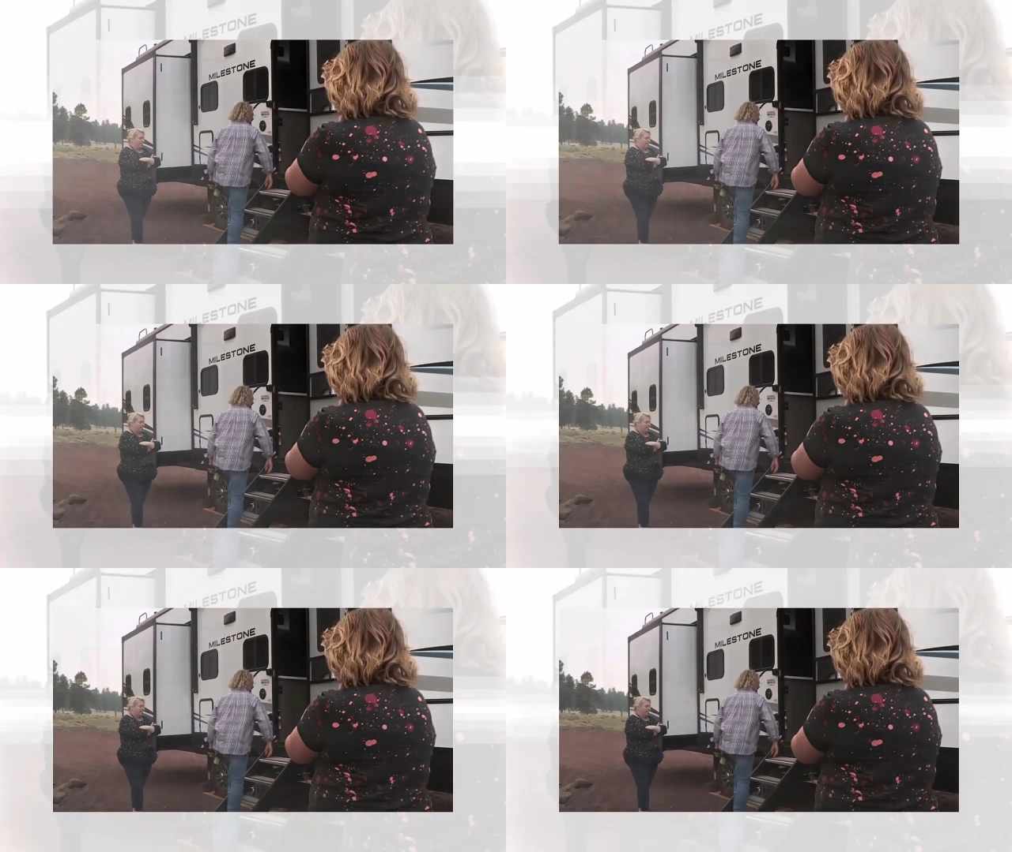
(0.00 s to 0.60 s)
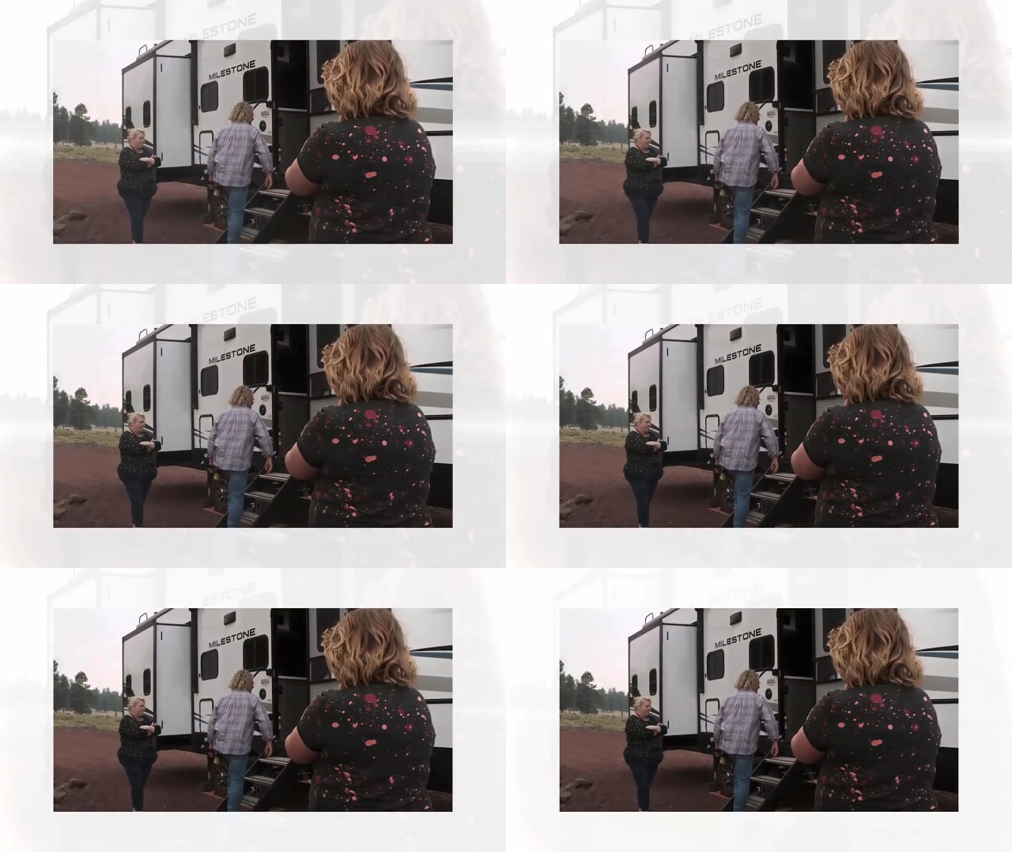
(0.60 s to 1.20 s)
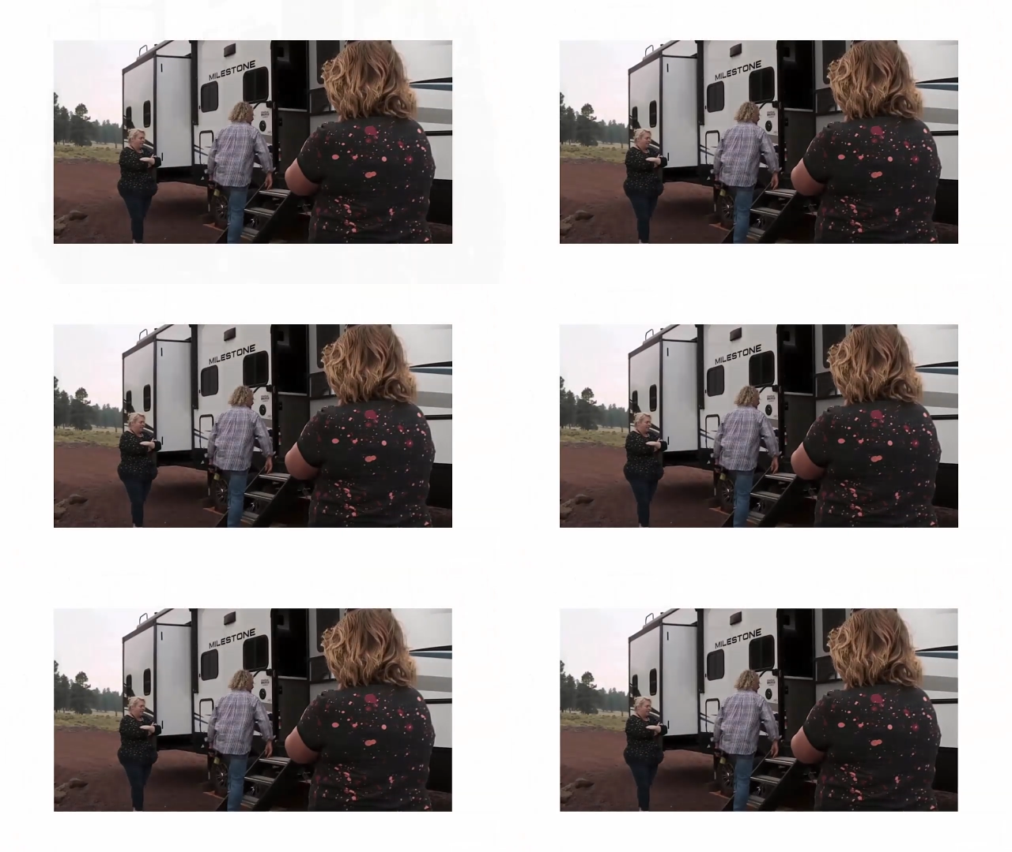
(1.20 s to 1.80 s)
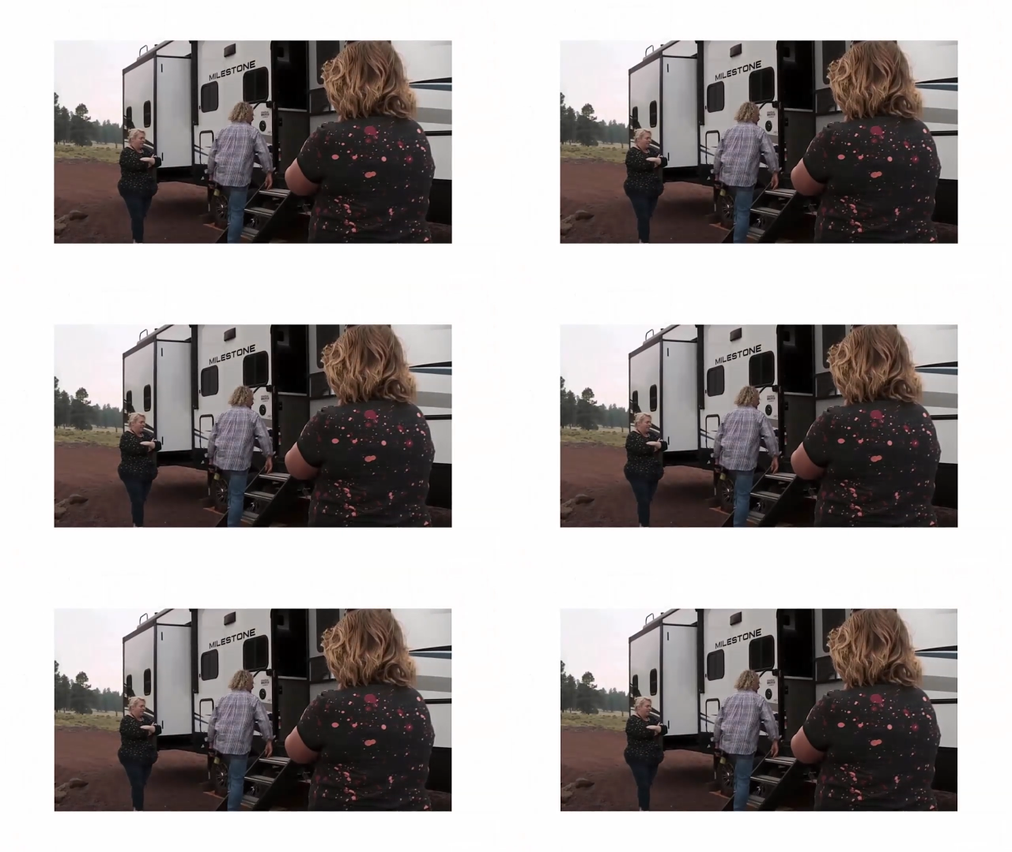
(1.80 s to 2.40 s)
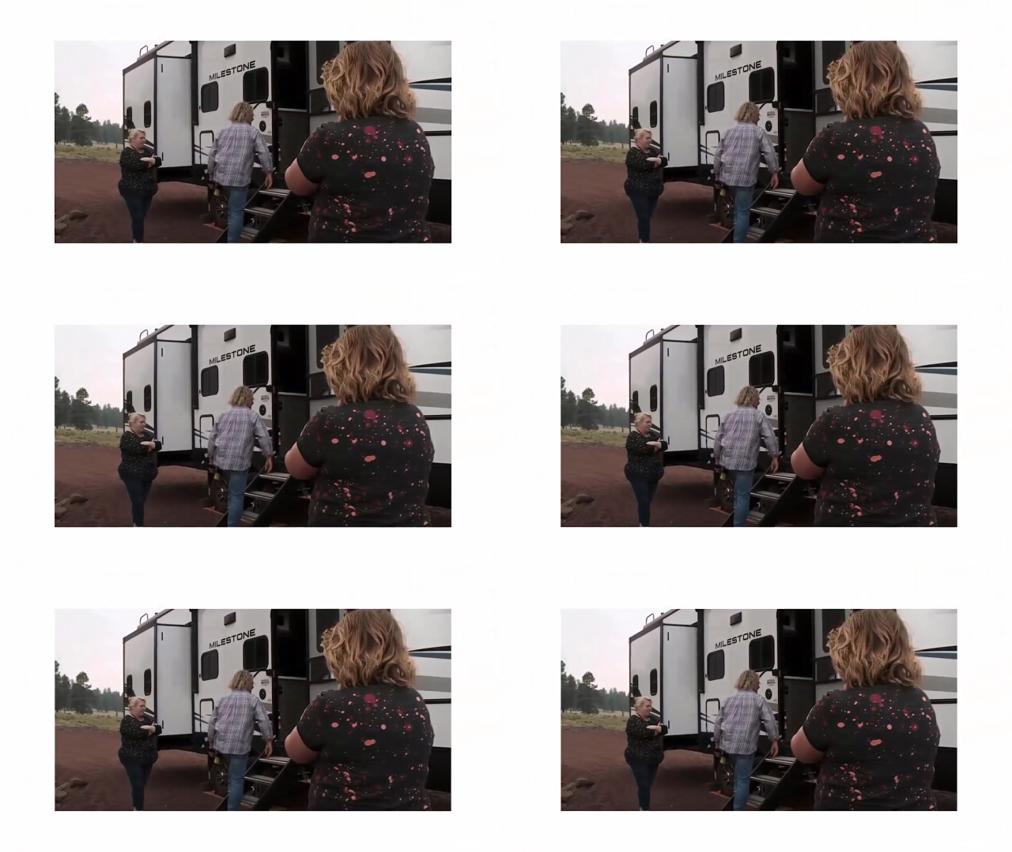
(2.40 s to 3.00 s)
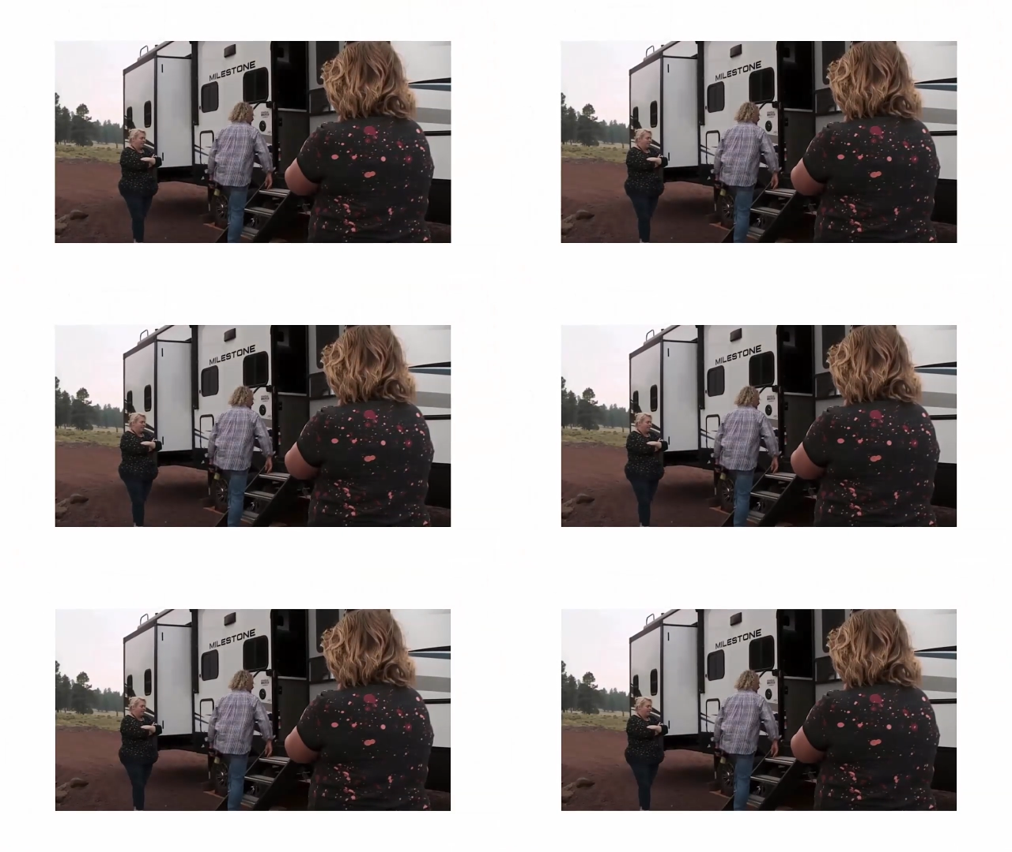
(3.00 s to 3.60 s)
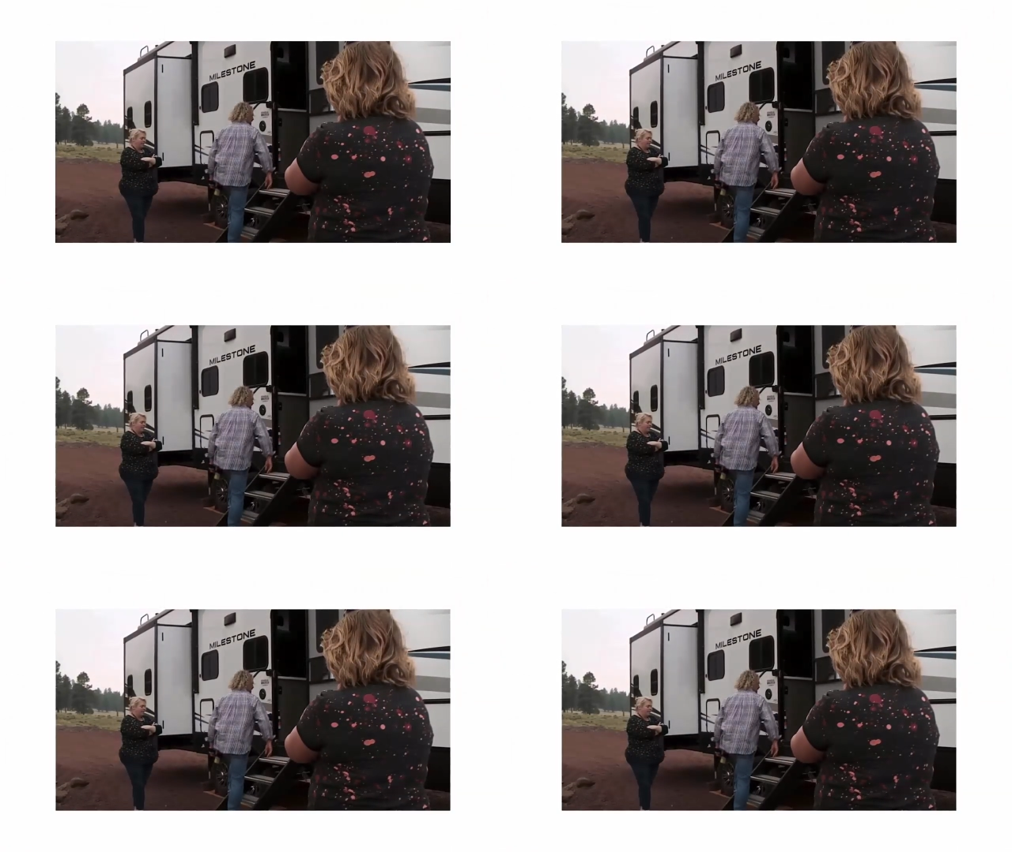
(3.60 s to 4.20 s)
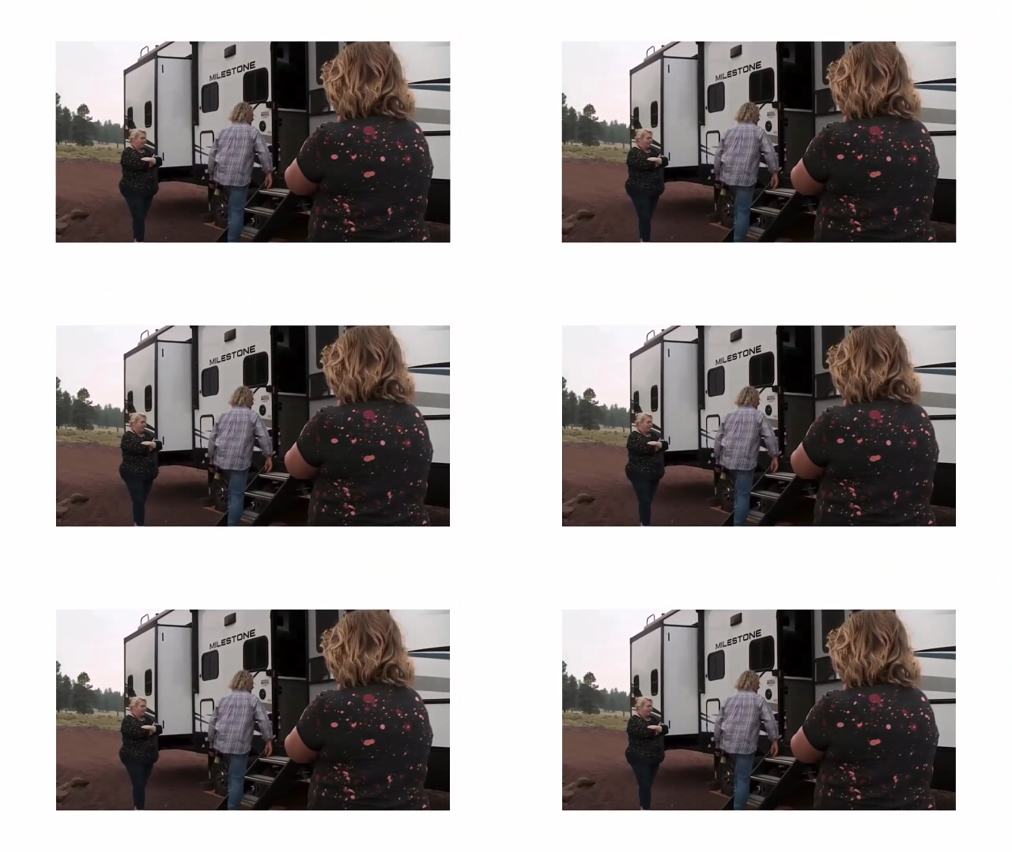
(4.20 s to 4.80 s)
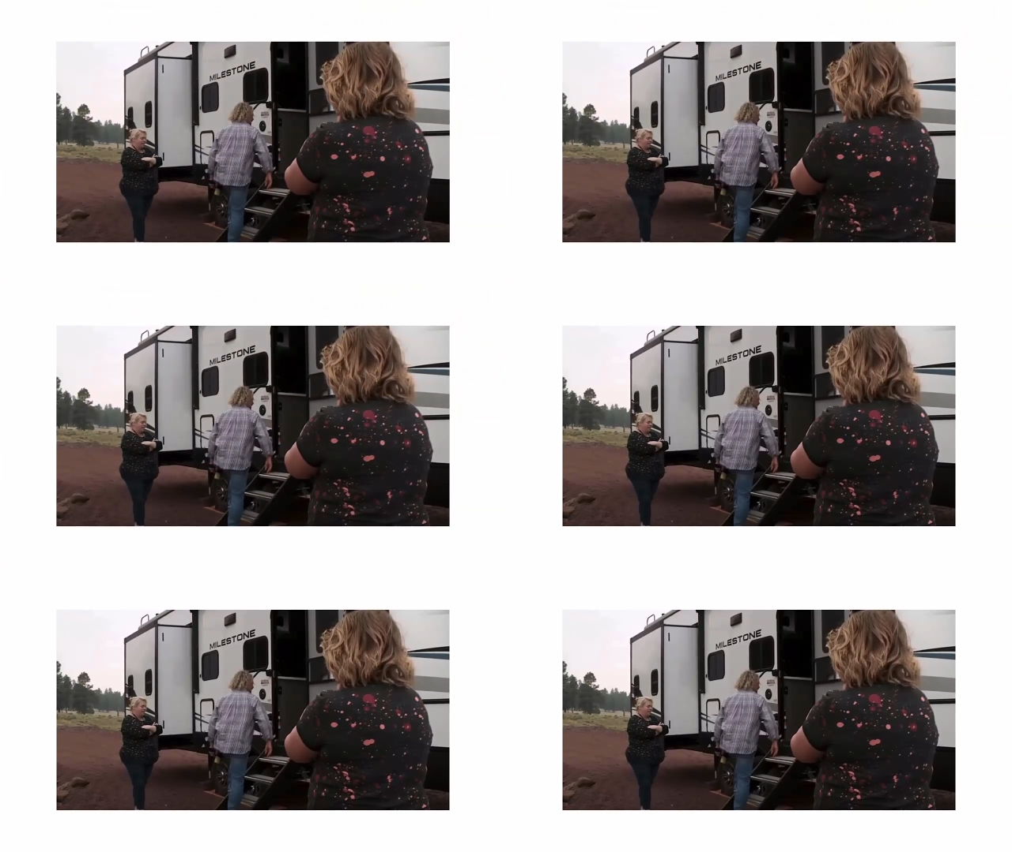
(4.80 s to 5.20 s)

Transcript: Nobody's mouth can be seen.